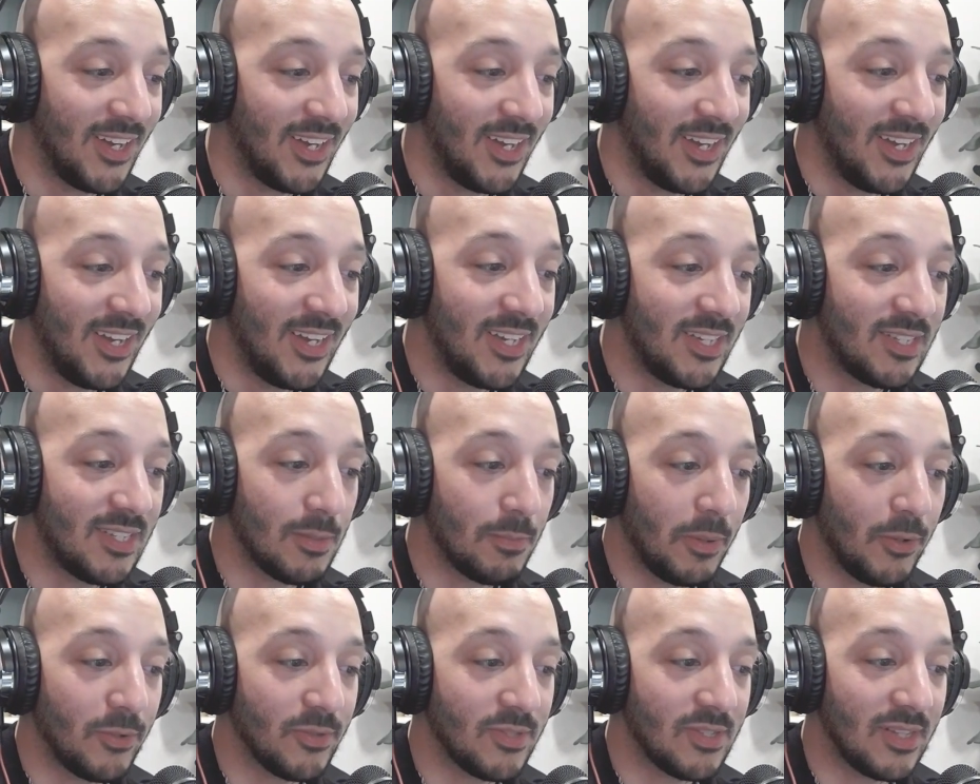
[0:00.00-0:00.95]
He
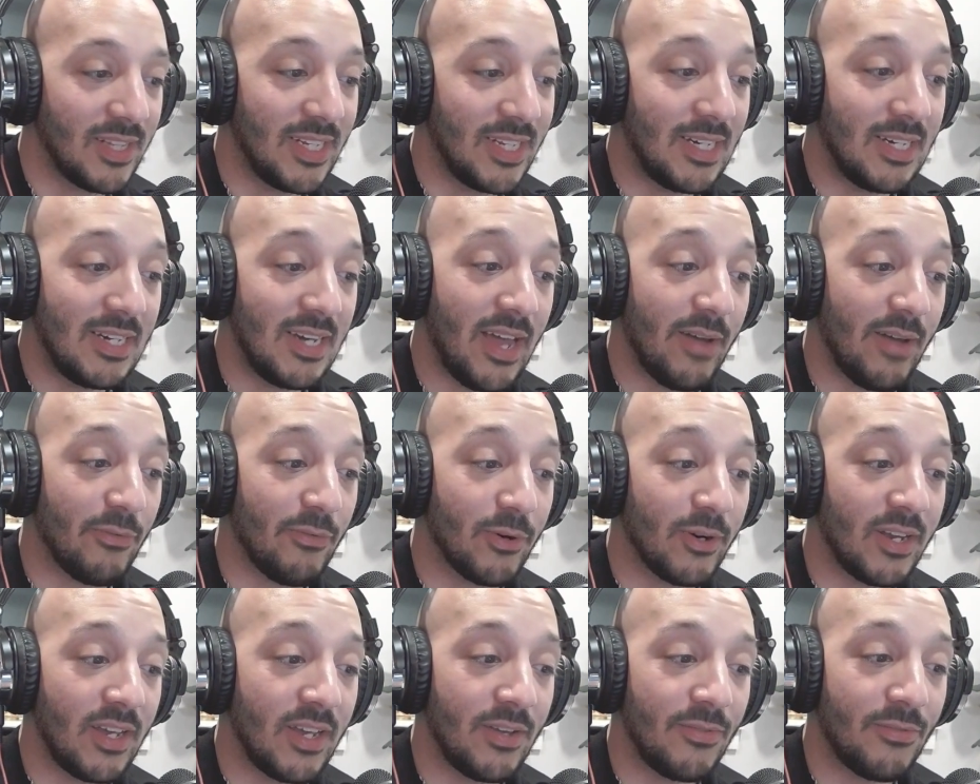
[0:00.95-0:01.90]
supposedly never
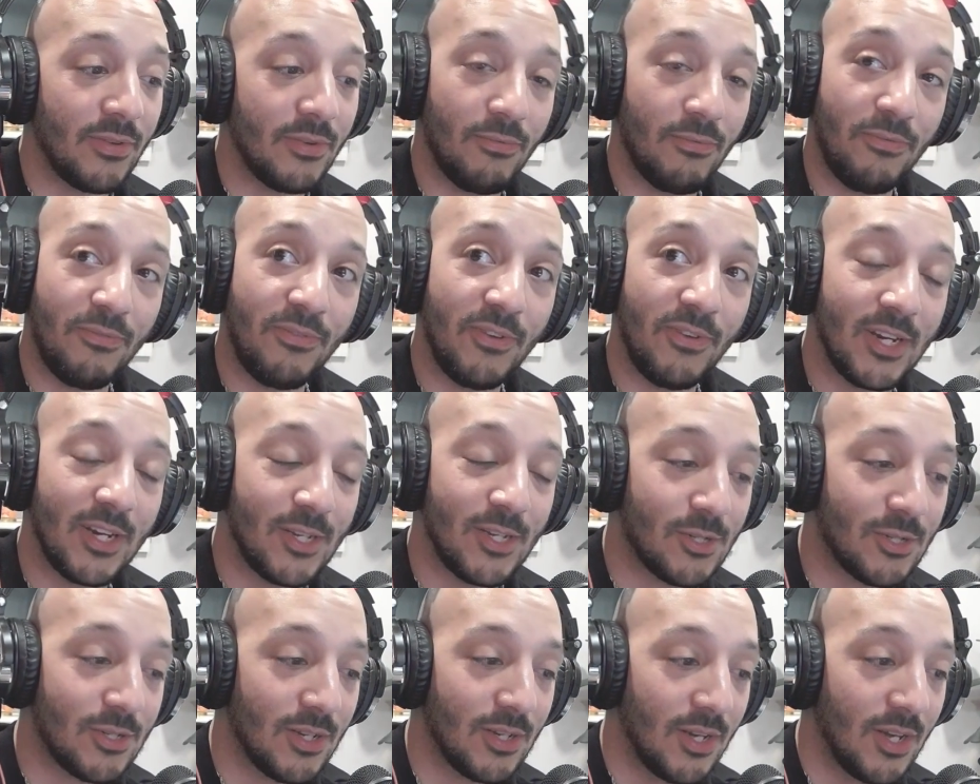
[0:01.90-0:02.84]
even
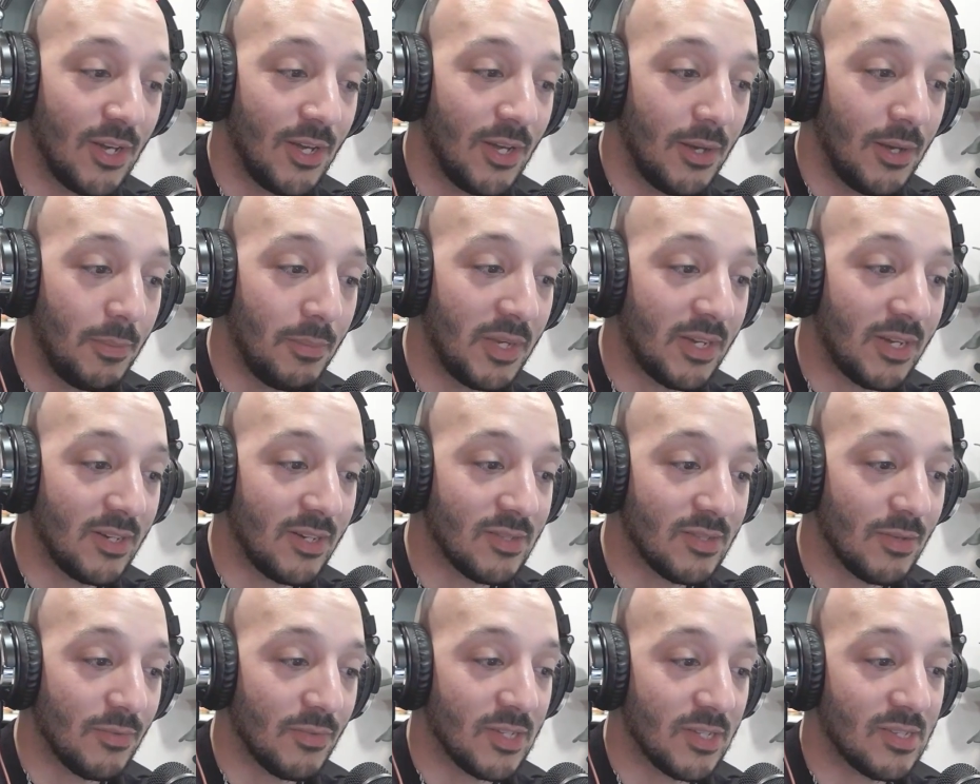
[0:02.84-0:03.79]
finished
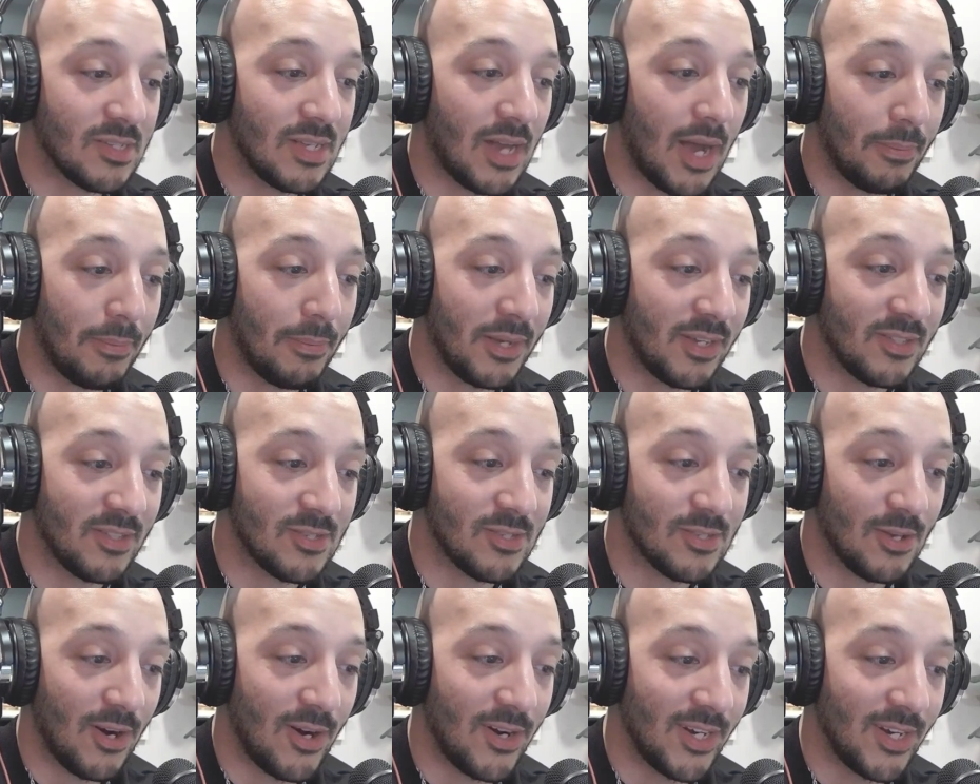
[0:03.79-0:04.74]
because of the stopping and
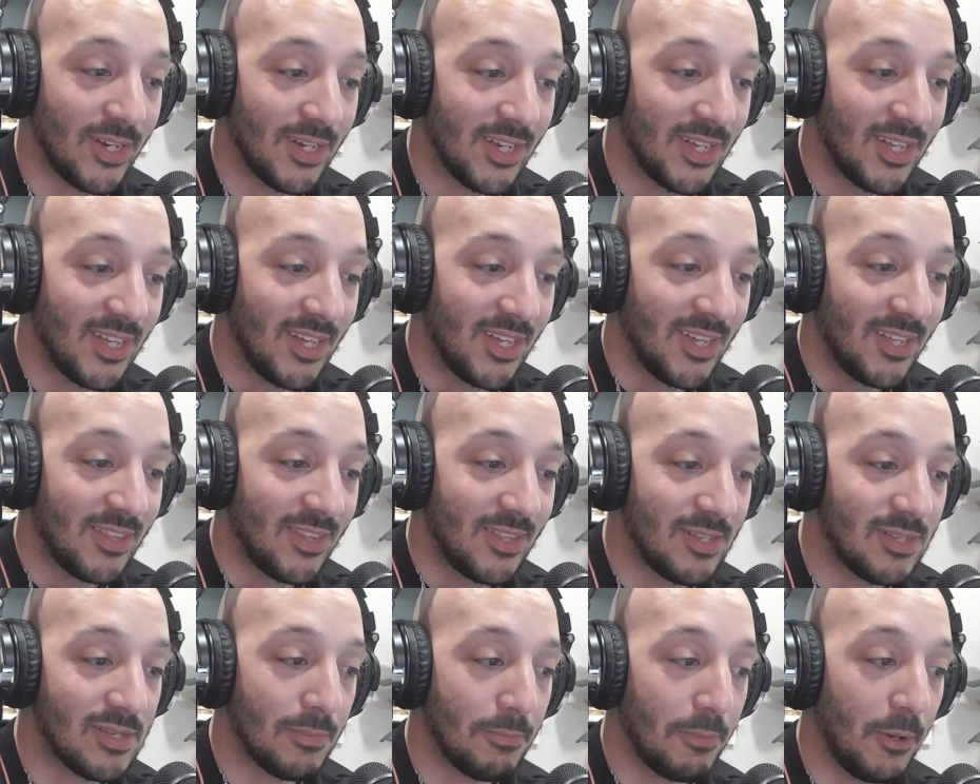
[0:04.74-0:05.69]
starting.
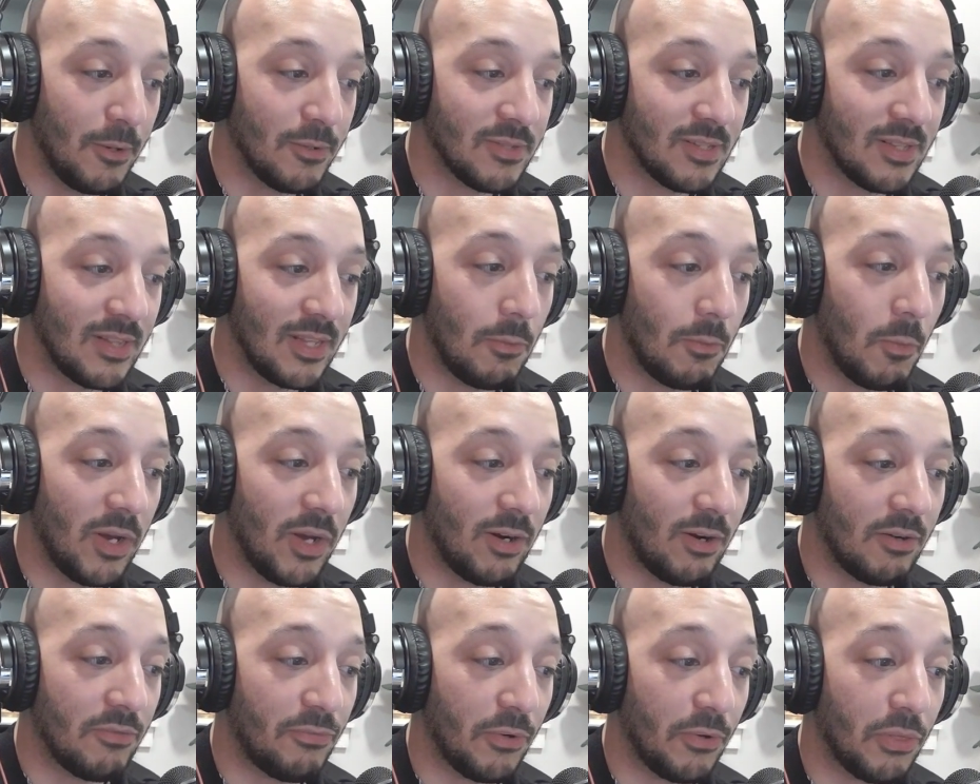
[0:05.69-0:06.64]
This supposedly went
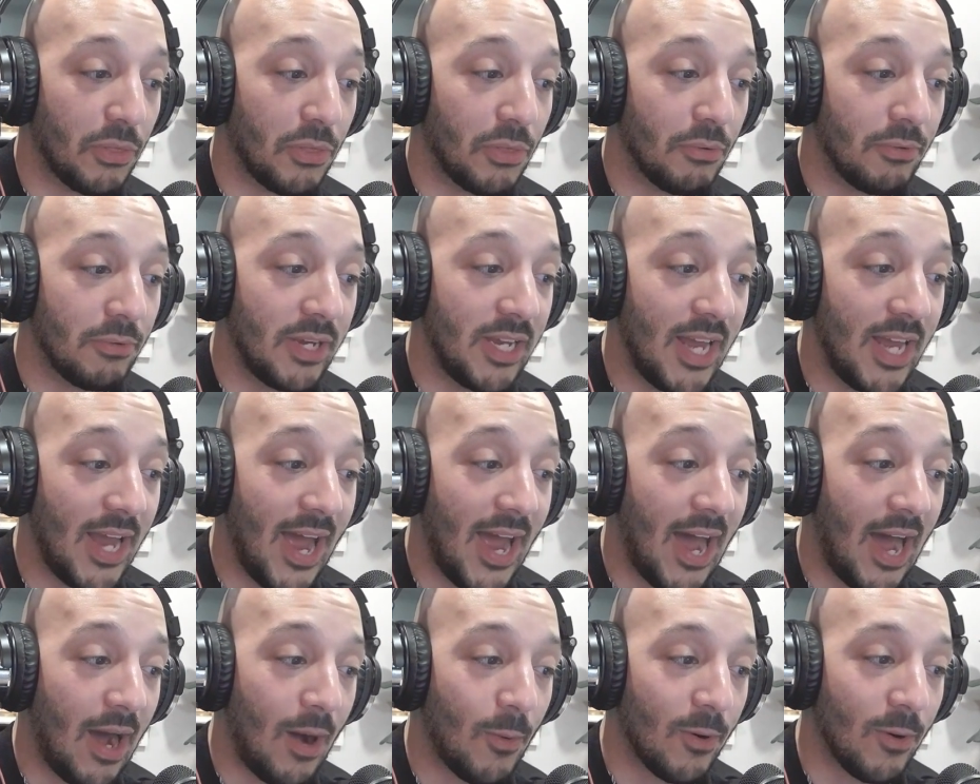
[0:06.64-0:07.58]
on for 3
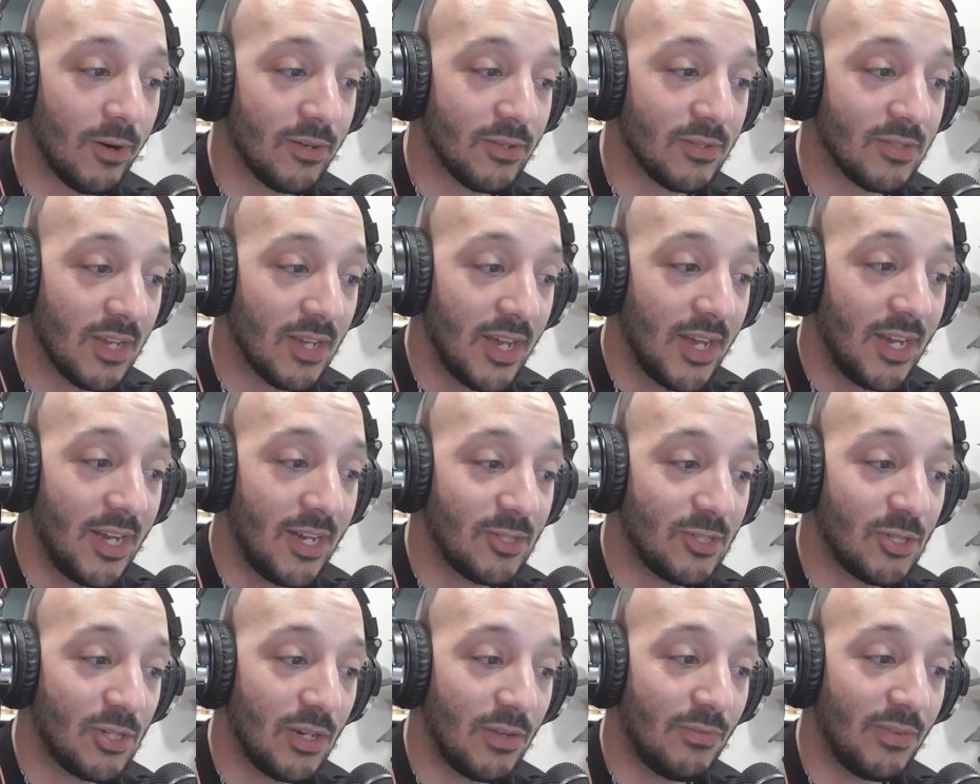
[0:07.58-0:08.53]
hours,
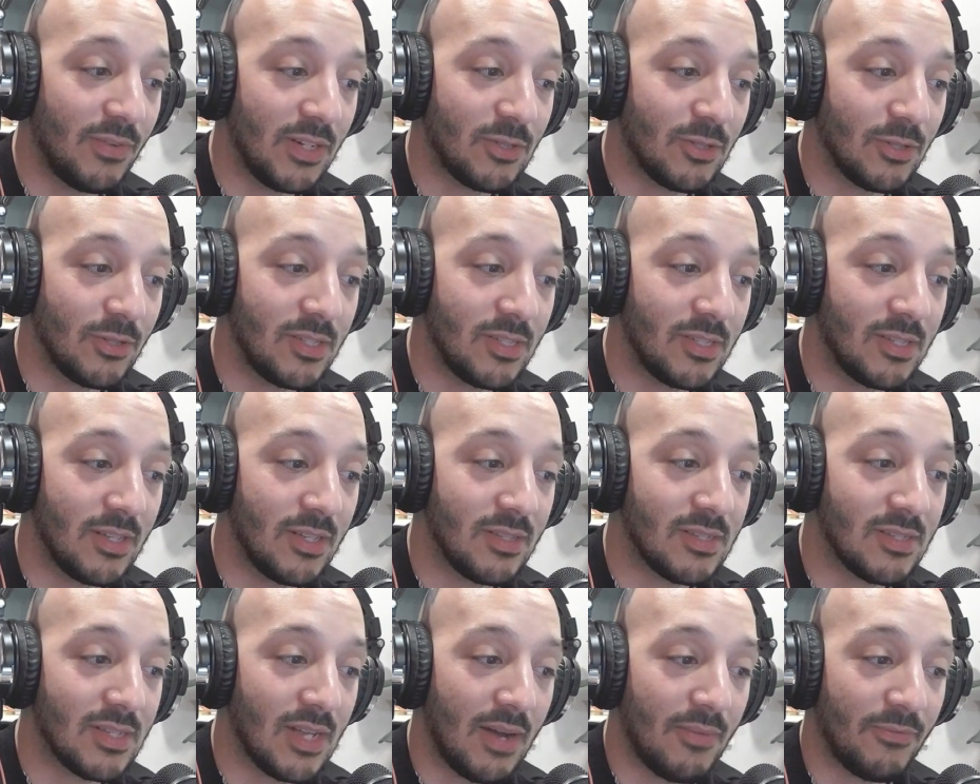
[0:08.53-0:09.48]
and she eventually said
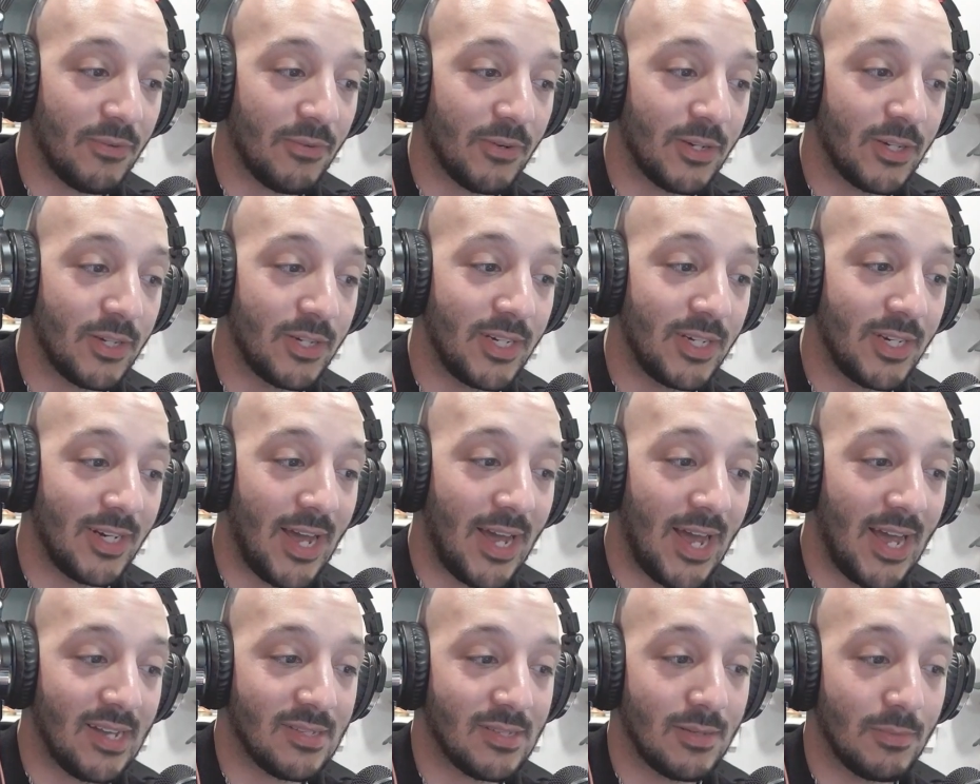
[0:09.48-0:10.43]
stop for good and
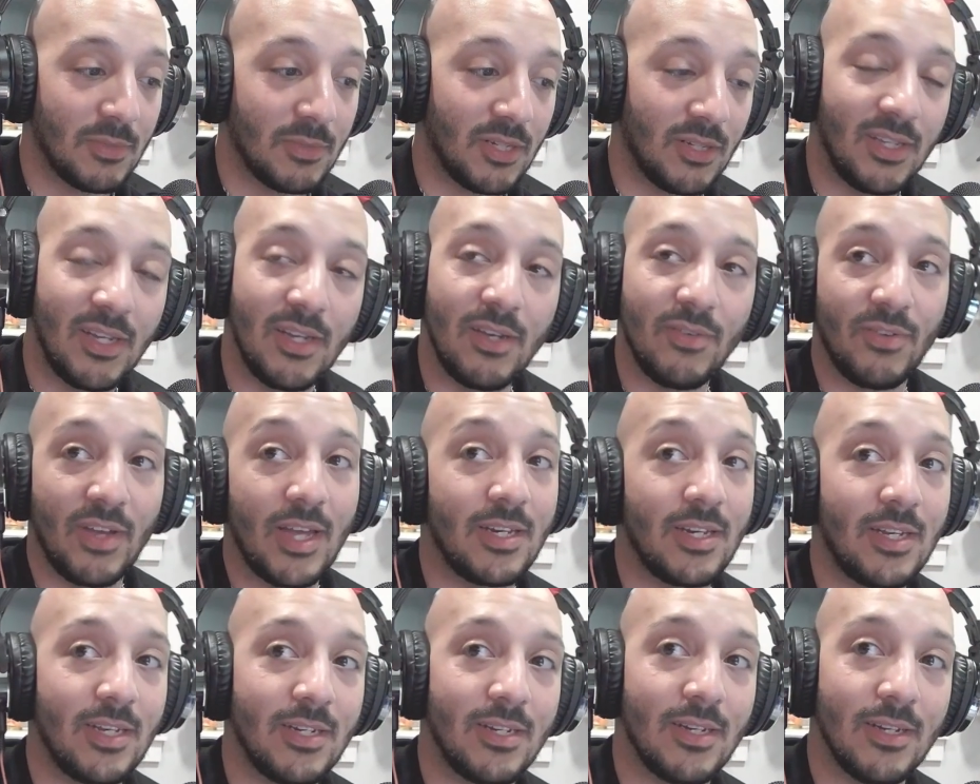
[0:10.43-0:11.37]
asked him to leave,
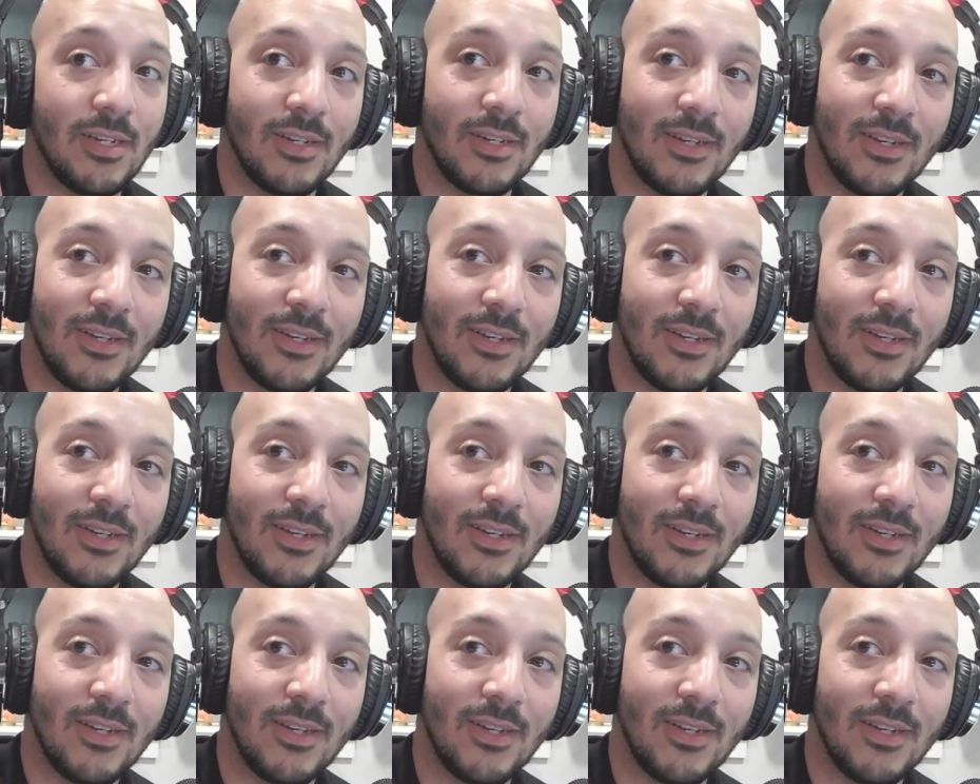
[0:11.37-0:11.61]
and he did.